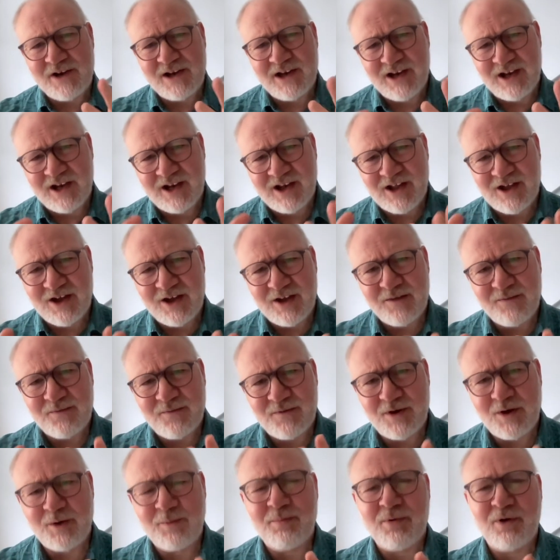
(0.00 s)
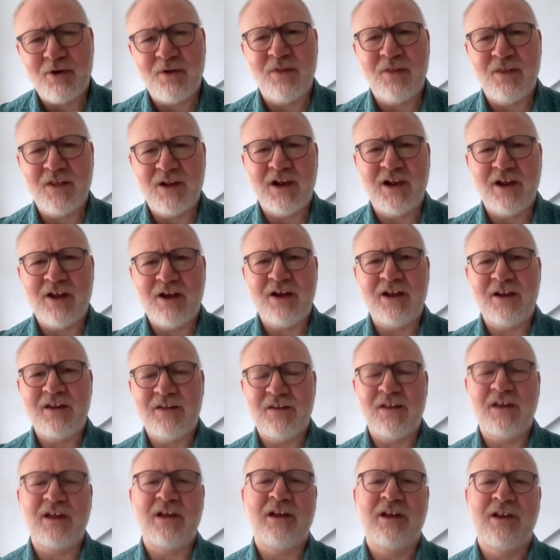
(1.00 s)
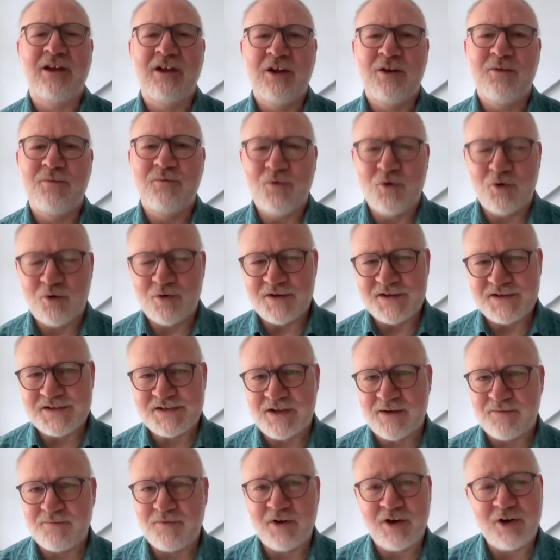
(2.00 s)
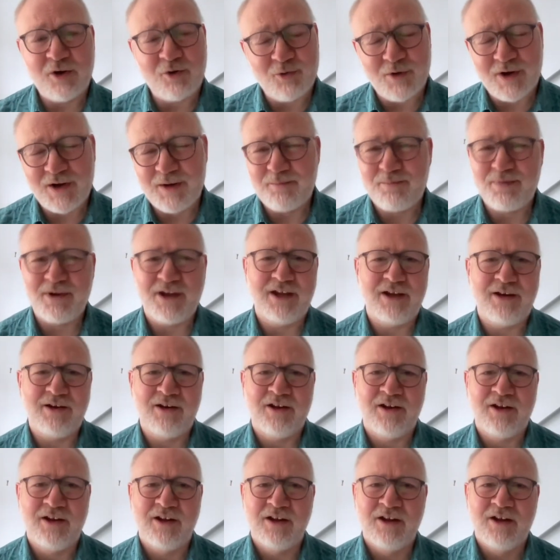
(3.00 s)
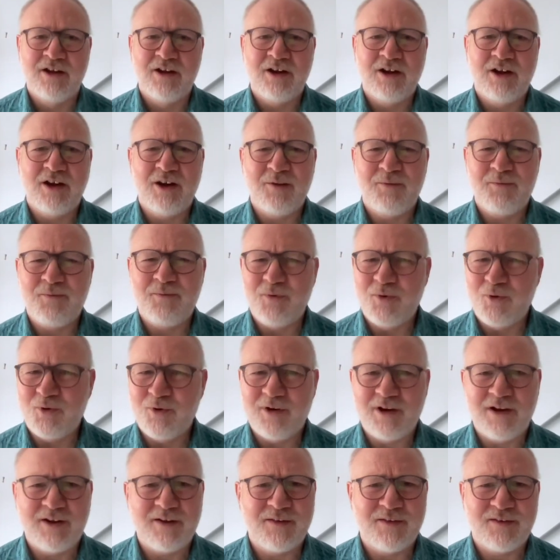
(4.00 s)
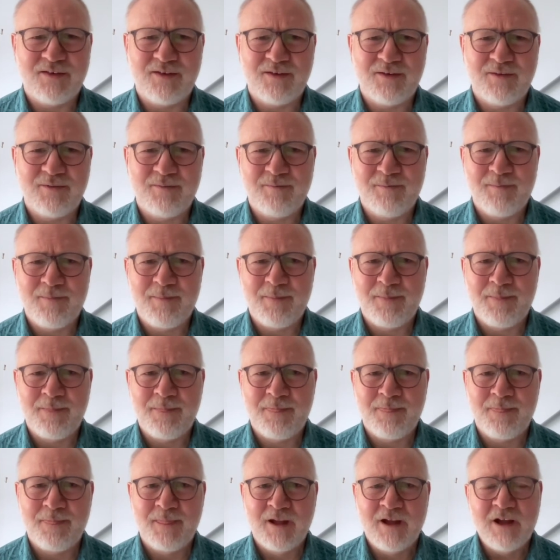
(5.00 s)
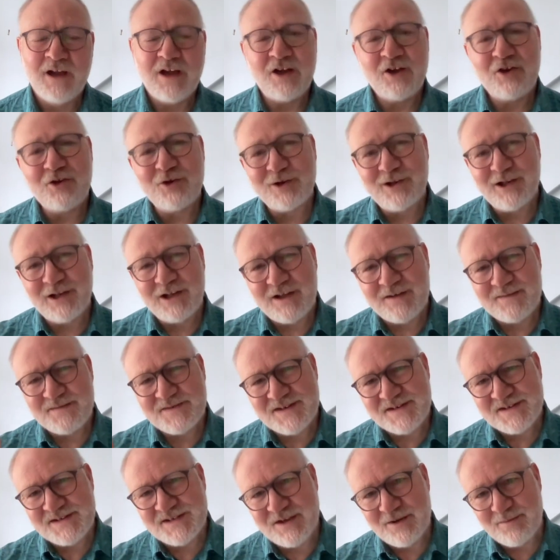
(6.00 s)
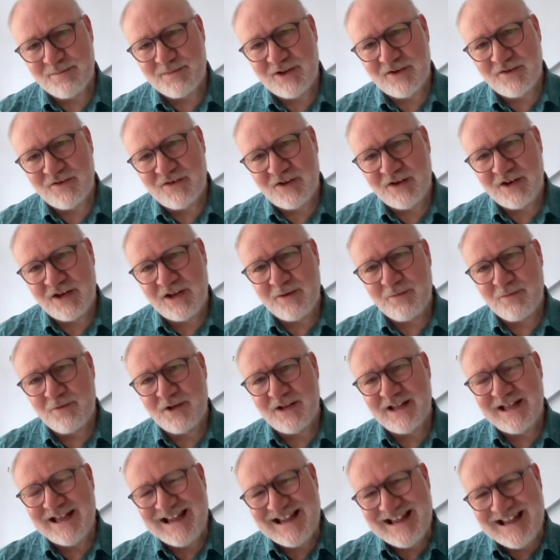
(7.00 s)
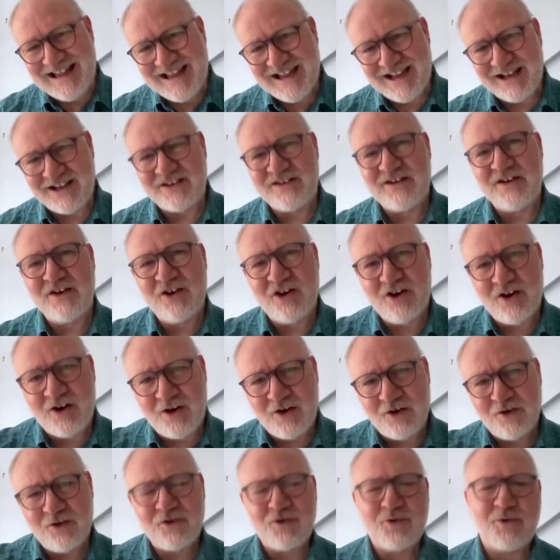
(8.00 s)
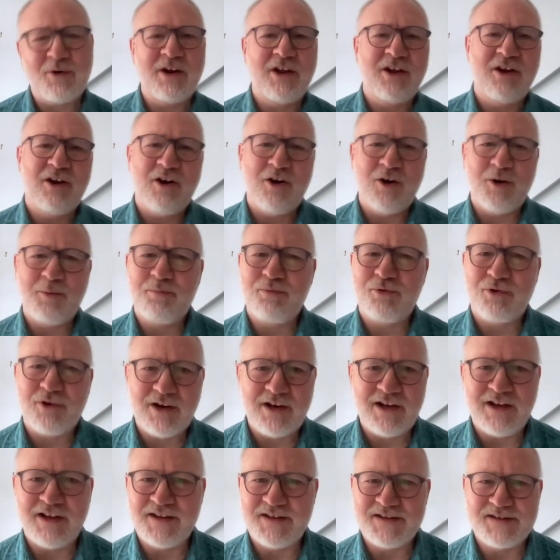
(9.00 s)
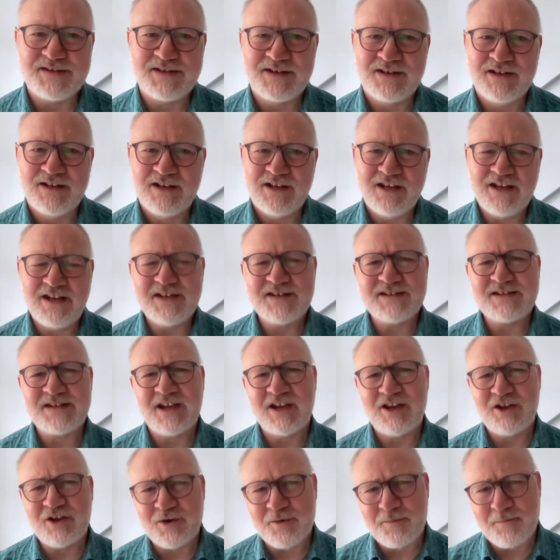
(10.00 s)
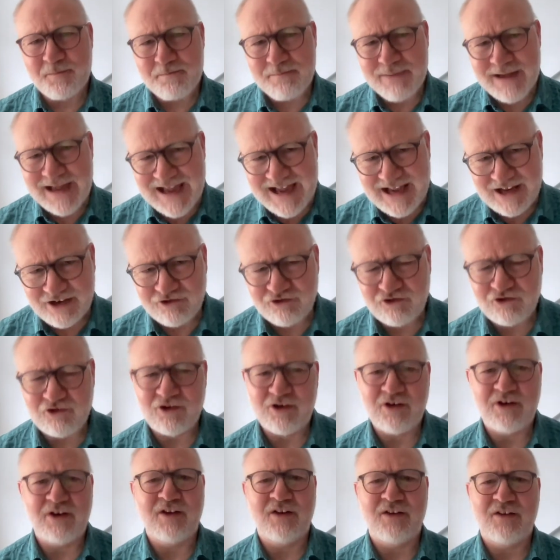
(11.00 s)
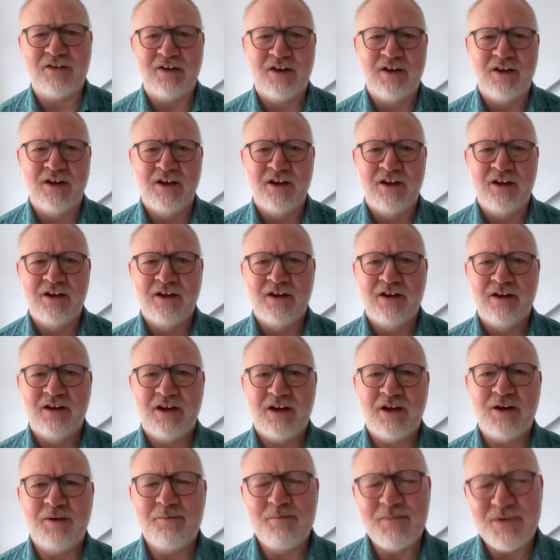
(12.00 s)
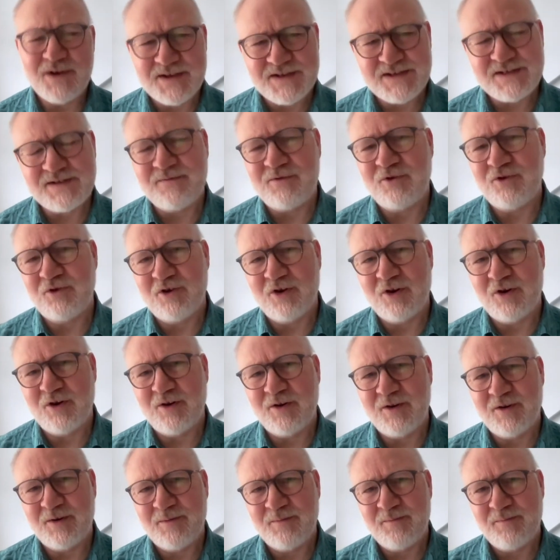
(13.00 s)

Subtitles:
life upon the line there for us, suffering great pain for us. And God loves us so much that he will act in answering our prayers. He is a compassionate and merciful God.